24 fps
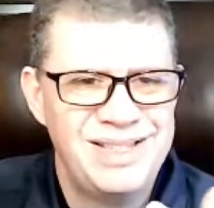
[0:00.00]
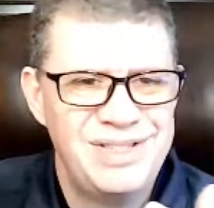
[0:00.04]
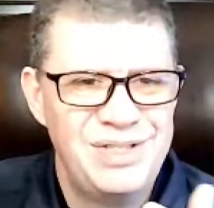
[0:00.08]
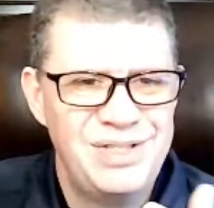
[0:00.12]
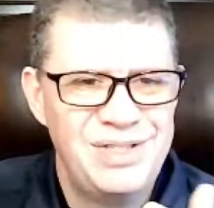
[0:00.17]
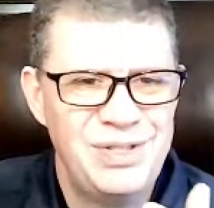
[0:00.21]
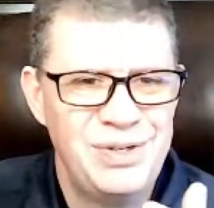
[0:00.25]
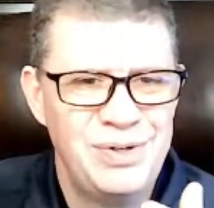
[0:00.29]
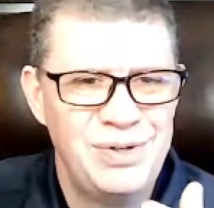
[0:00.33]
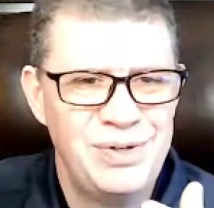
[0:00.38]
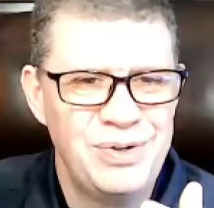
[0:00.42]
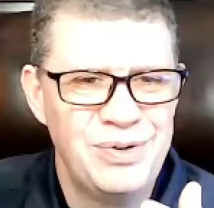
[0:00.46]

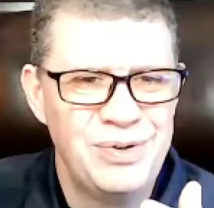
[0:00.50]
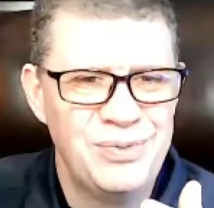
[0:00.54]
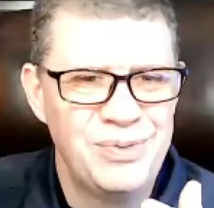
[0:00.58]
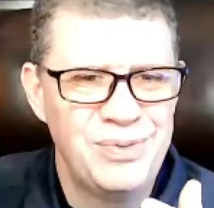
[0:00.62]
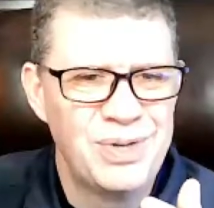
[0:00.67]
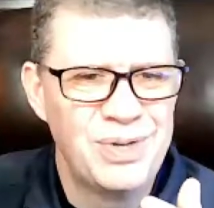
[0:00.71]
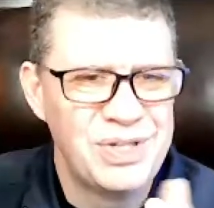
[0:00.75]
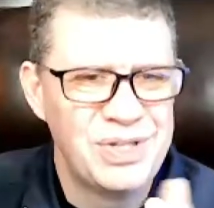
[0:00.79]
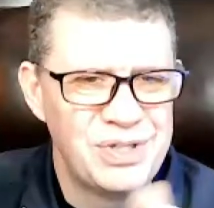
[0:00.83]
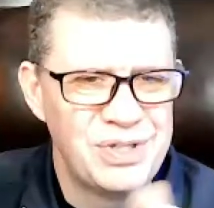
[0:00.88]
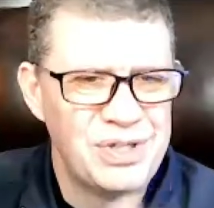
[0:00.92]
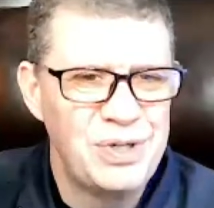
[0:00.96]
to,
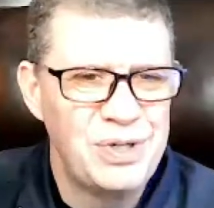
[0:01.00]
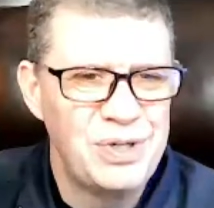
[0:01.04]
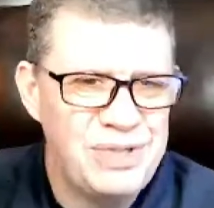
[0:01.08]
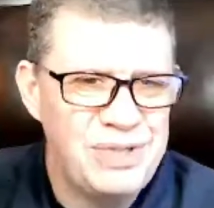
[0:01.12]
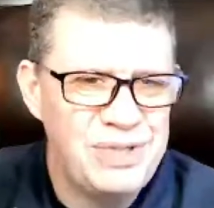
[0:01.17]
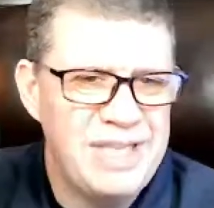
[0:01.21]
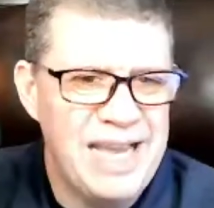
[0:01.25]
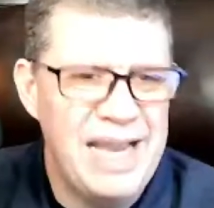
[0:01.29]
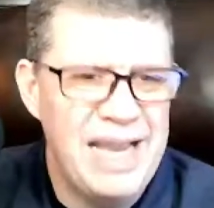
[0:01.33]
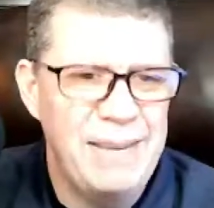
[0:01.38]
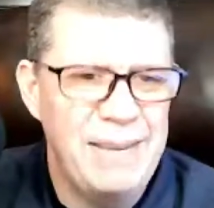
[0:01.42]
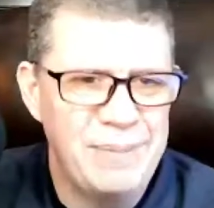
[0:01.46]
well, there's no
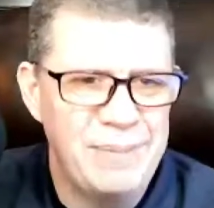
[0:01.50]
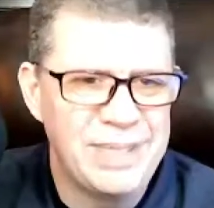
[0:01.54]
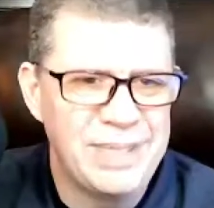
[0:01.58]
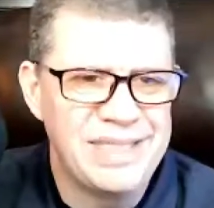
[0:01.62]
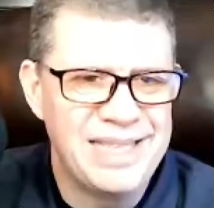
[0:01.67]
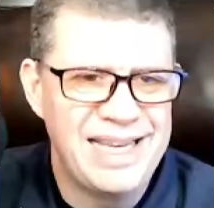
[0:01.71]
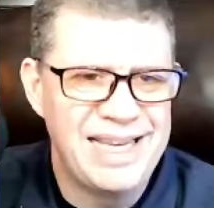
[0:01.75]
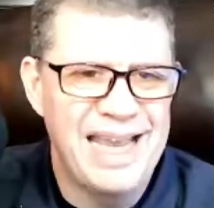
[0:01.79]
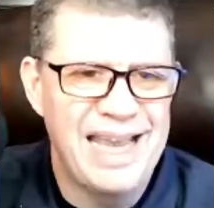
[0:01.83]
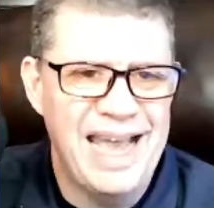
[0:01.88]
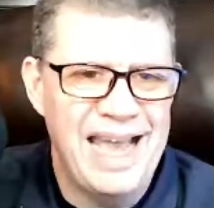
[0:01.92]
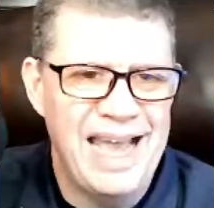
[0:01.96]
day but
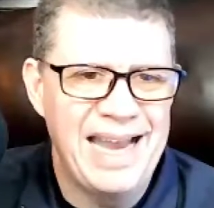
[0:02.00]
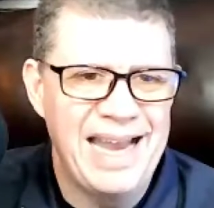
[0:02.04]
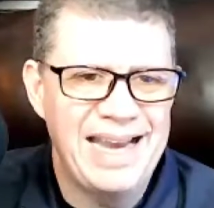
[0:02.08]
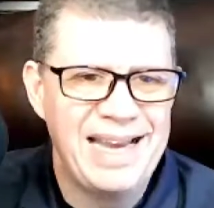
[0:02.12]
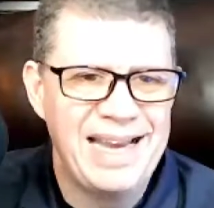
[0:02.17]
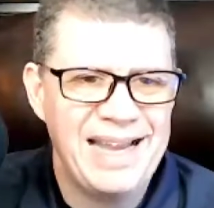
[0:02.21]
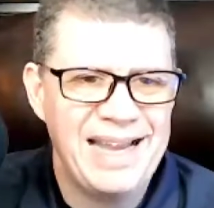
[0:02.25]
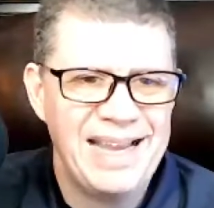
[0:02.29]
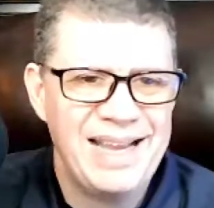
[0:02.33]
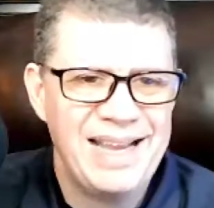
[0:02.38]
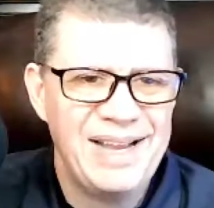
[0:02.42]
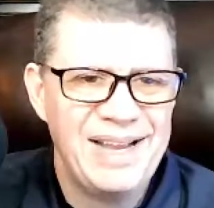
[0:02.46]
today,
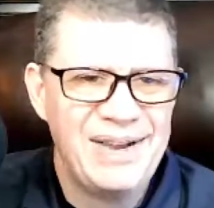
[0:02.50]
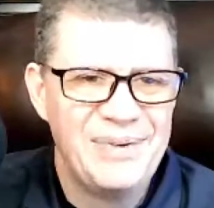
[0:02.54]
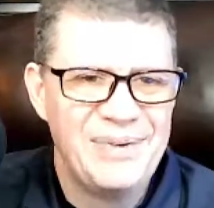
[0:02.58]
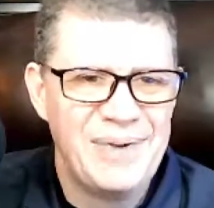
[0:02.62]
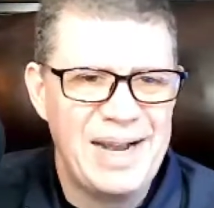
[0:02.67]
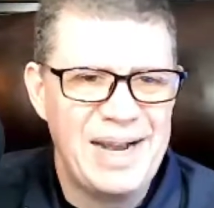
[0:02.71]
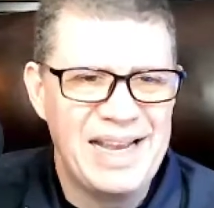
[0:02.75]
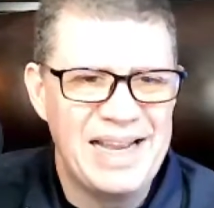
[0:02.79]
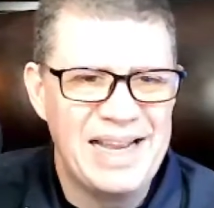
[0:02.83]
right?